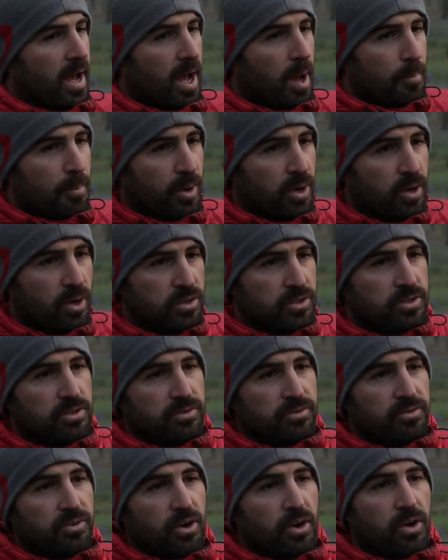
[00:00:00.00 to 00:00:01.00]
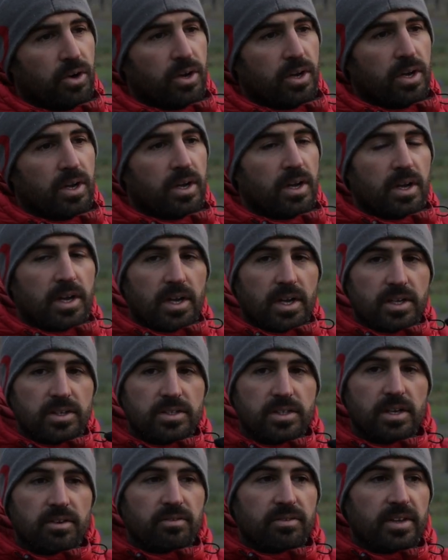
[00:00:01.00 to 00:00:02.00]
and because of the fog,
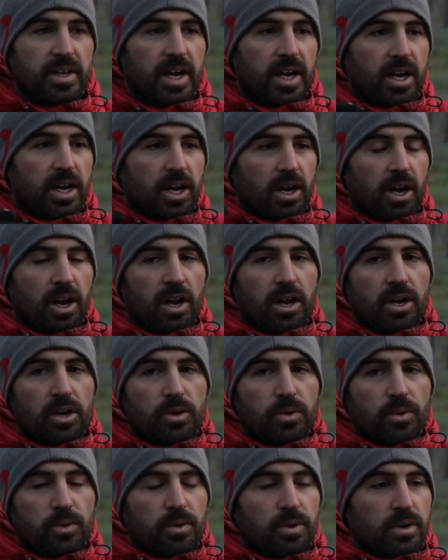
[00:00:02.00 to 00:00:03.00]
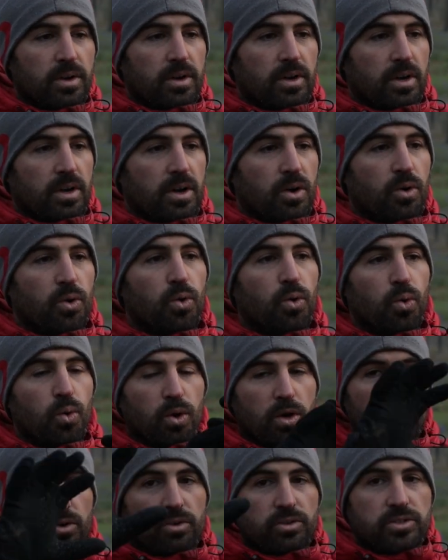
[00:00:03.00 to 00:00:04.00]
it's given that glow all
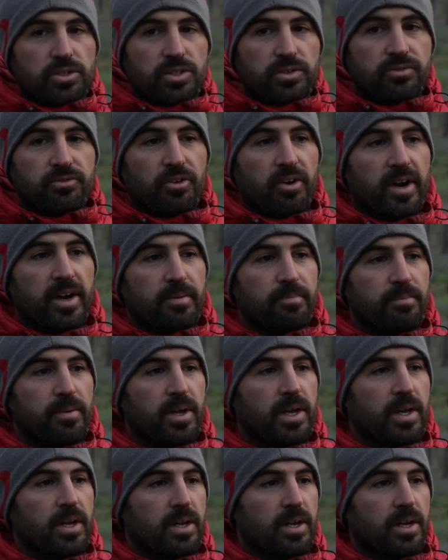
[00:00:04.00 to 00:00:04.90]
across the frame,